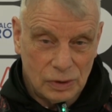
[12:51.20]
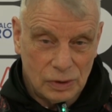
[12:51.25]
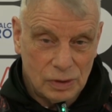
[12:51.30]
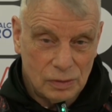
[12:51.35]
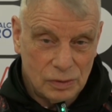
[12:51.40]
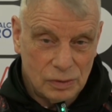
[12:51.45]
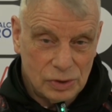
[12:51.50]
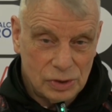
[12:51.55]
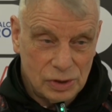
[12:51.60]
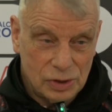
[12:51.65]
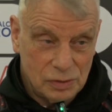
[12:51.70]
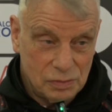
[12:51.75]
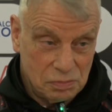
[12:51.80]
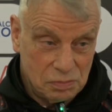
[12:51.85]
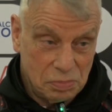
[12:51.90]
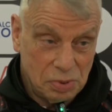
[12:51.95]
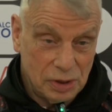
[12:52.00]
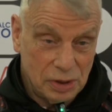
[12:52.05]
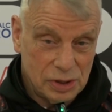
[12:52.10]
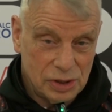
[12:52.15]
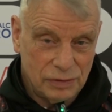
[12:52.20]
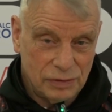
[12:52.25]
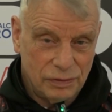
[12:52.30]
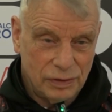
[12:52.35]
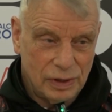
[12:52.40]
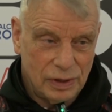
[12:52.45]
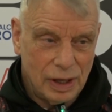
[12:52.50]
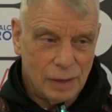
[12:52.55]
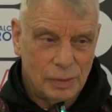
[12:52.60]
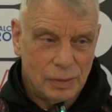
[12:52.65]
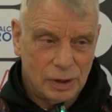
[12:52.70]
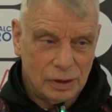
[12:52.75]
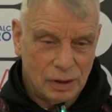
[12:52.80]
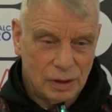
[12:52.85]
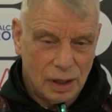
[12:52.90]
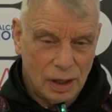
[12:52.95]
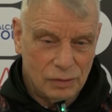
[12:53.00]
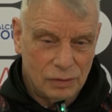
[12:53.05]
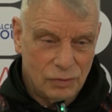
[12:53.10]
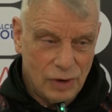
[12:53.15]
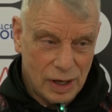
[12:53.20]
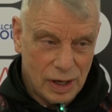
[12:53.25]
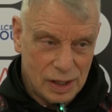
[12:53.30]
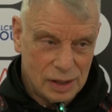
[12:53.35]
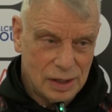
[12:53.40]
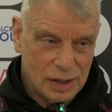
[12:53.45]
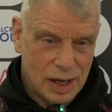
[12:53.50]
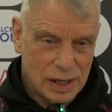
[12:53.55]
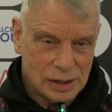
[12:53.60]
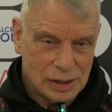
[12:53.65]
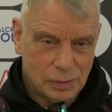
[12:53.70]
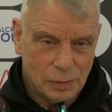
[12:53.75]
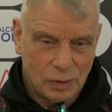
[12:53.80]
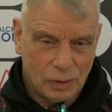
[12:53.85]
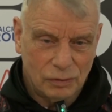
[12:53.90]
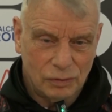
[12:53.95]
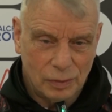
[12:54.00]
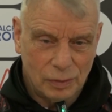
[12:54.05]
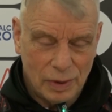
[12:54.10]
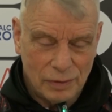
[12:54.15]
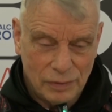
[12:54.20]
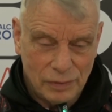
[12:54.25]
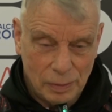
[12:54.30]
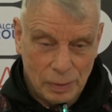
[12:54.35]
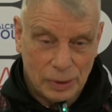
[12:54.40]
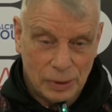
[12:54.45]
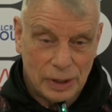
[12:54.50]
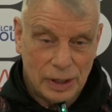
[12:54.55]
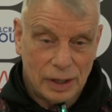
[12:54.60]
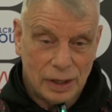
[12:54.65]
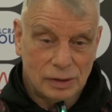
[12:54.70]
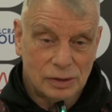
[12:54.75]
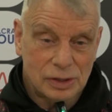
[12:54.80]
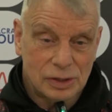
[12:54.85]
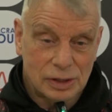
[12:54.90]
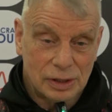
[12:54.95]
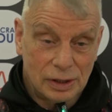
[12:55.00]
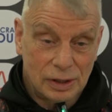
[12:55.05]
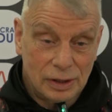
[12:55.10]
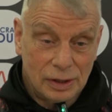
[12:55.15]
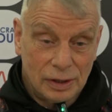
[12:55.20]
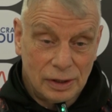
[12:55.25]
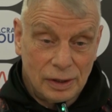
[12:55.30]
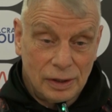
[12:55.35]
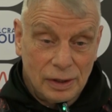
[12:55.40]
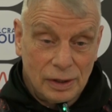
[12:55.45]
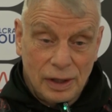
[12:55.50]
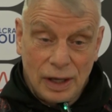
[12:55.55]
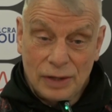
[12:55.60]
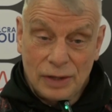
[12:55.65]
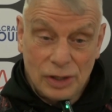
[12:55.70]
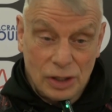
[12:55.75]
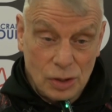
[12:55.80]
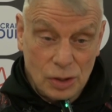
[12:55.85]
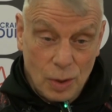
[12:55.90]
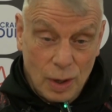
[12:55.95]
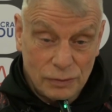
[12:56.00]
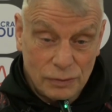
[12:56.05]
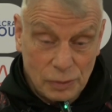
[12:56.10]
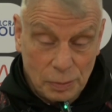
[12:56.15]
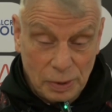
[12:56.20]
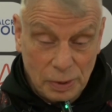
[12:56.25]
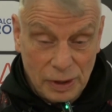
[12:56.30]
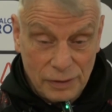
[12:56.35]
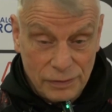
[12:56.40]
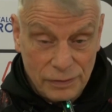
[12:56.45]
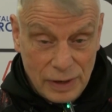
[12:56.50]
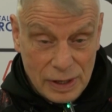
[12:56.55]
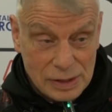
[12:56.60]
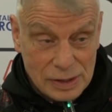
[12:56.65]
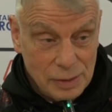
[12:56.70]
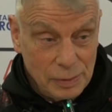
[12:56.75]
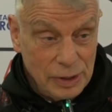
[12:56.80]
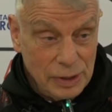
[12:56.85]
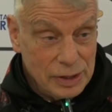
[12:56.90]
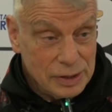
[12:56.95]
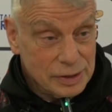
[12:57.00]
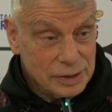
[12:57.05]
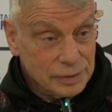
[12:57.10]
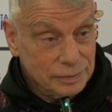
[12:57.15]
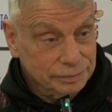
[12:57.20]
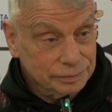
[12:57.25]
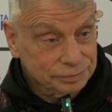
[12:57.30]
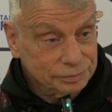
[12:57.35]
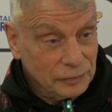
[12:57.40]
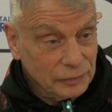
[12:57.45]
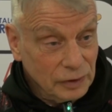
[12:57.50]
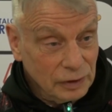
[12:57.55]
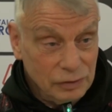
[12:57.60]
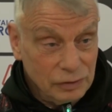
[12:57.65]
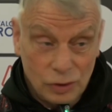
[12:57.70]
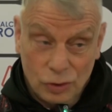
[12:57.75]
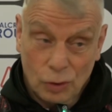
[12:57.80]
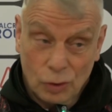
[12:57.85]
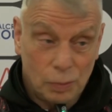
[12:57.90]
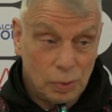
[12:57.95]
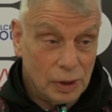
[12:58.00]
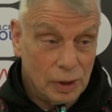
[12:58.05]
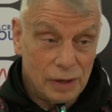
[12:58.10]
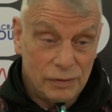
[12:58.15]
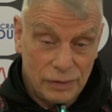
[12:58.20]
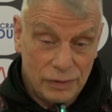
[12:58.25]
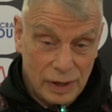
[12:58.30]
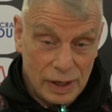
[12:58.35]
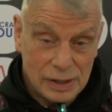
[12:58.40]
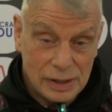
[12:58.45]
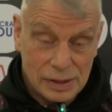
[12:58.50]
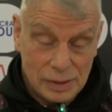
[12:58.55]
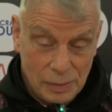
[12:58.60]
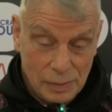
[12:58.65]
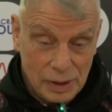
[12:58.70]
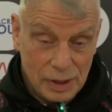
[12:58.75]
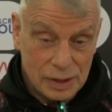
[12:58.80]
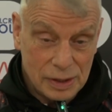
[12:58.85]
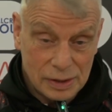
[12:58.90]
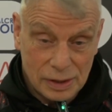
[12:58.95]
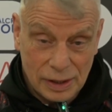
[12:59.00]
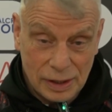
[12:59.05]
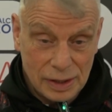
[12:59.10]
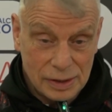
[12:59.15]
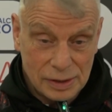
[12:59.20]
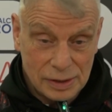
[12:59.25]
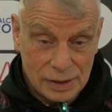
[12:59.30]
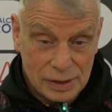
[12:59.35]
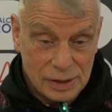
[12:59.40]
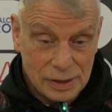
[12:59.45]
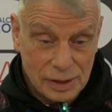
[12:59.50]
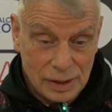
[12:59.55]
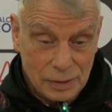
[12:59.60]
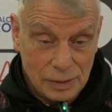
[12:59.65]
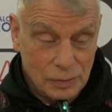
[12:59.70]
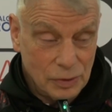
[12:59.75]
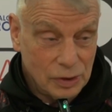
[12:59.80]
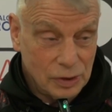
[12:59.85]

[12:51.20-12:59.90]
which is pleasing for them and recognisable from everybody else. And that you have to play for 80 minutes. If you don't play for 80 minutes against this team, they'll